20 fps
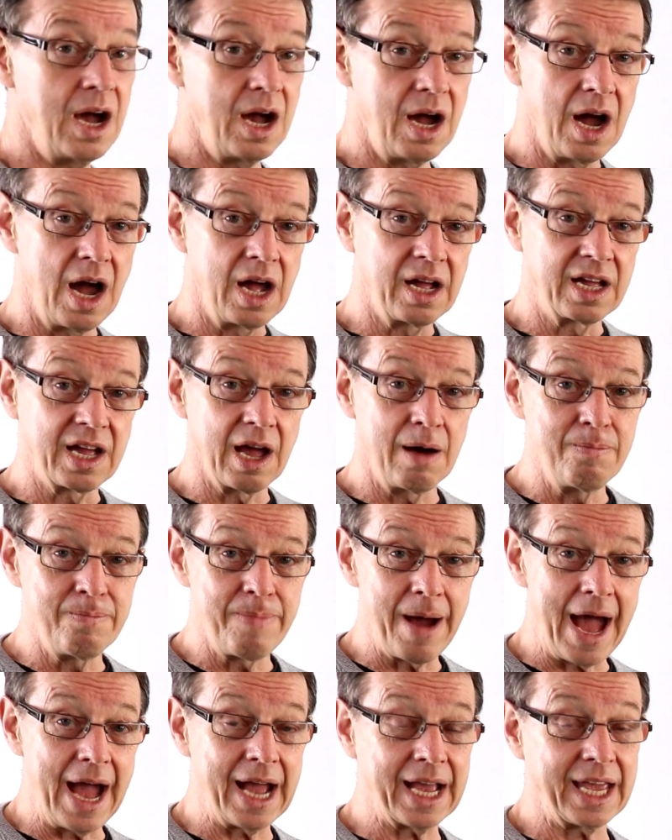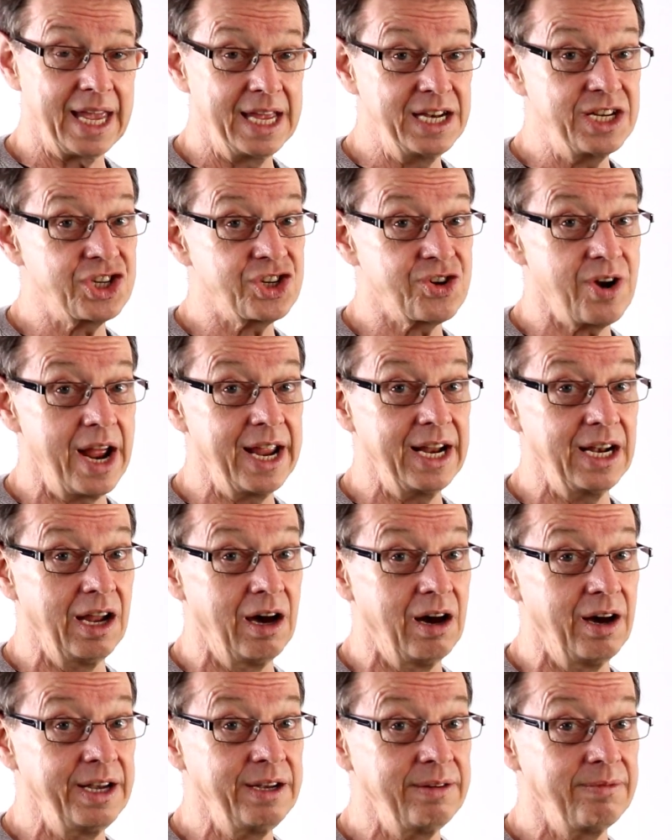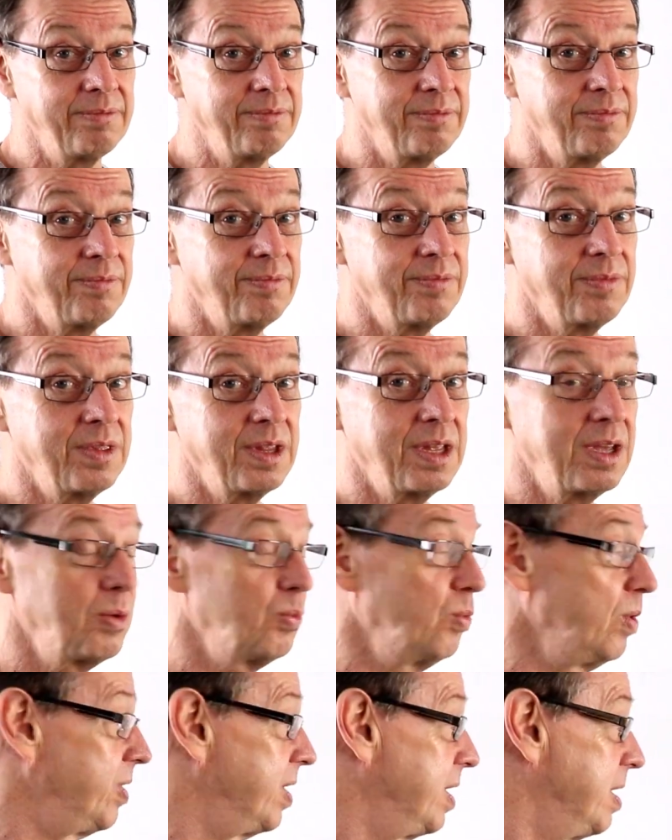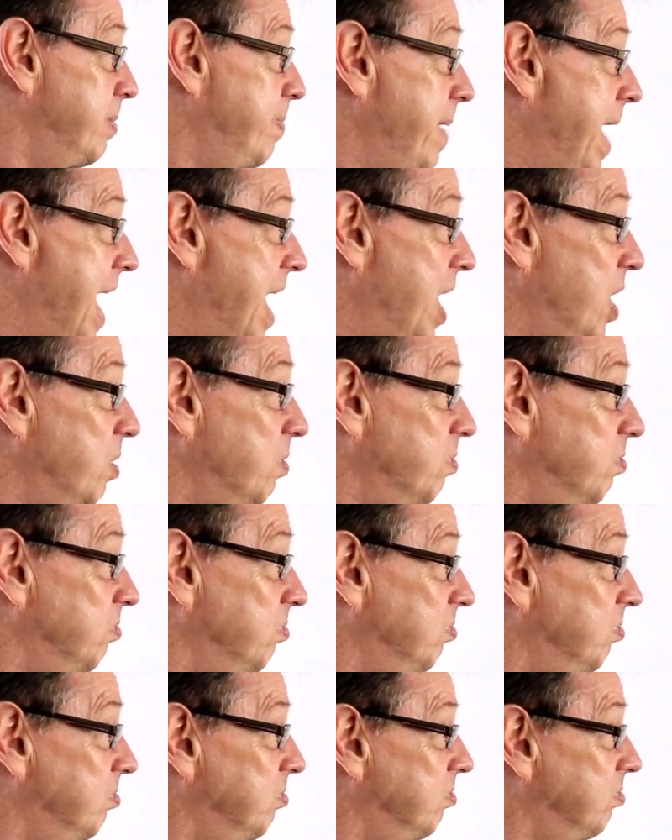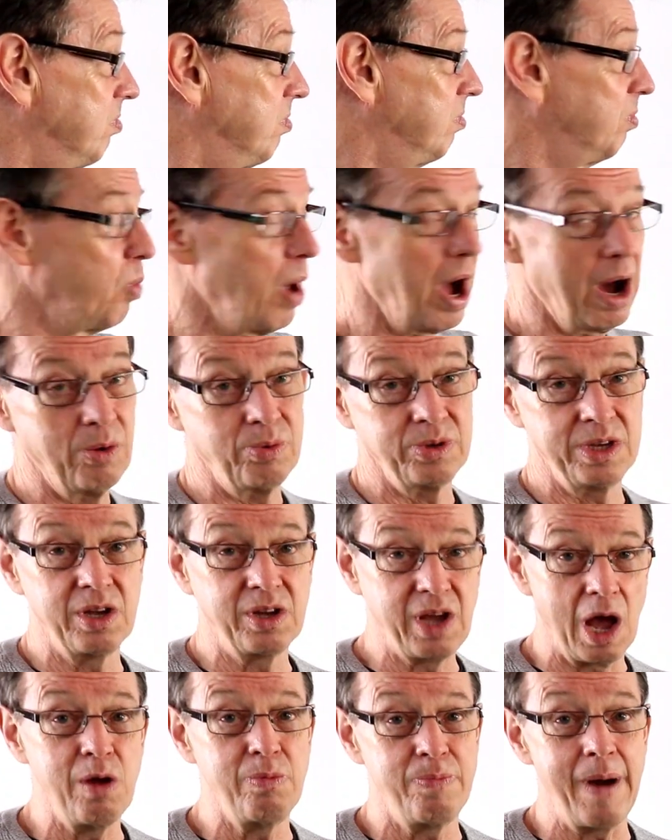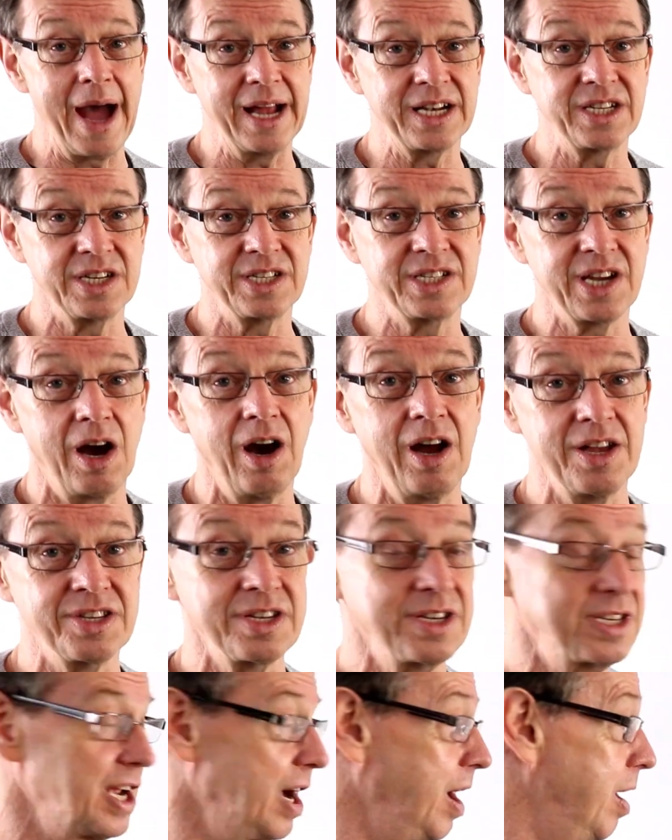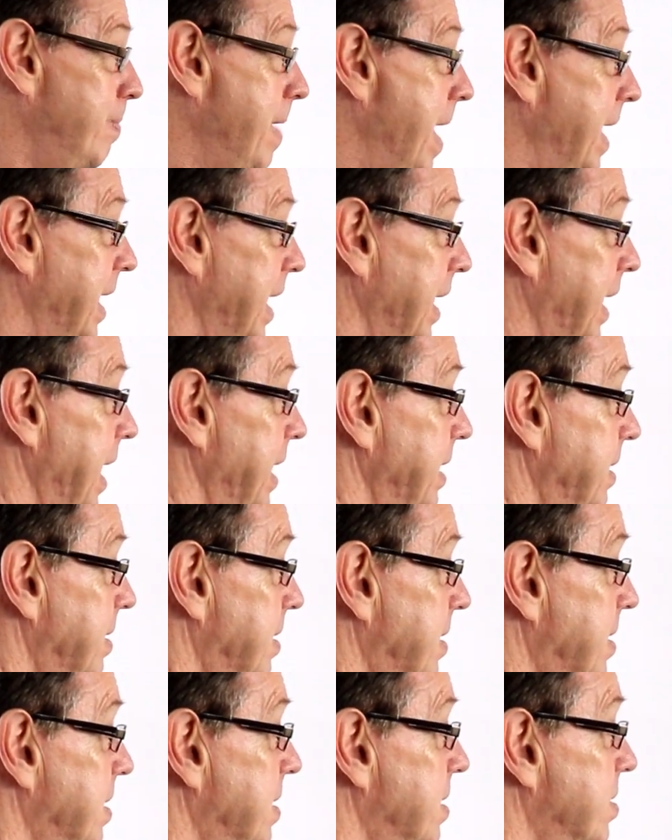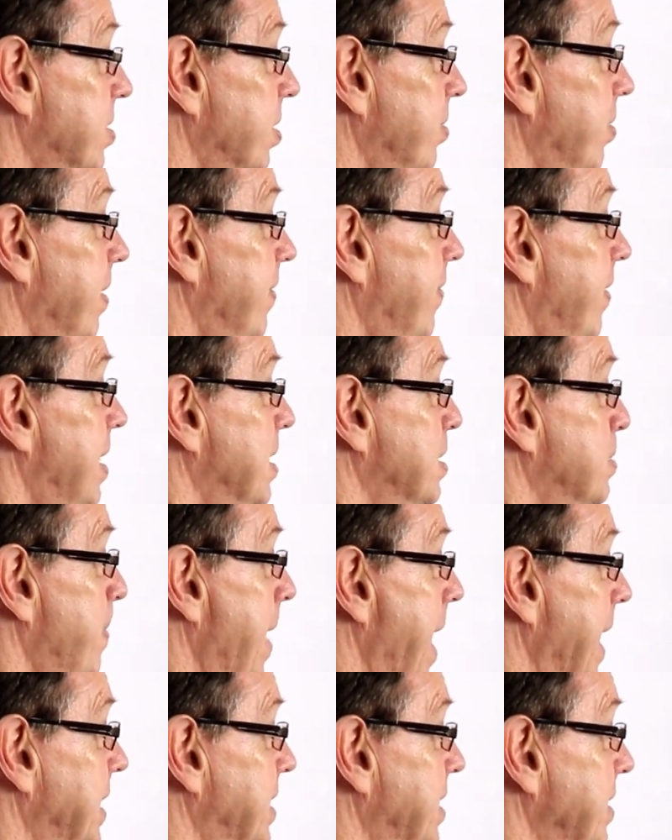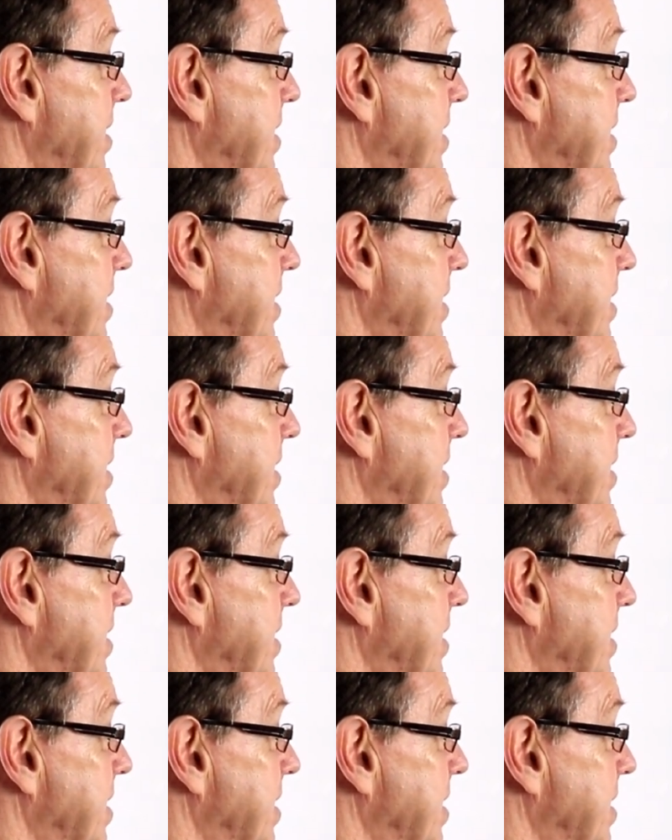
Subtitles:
and come back in a straight line within about, well, you go back to tyres and tarmac again. So you reverse back till you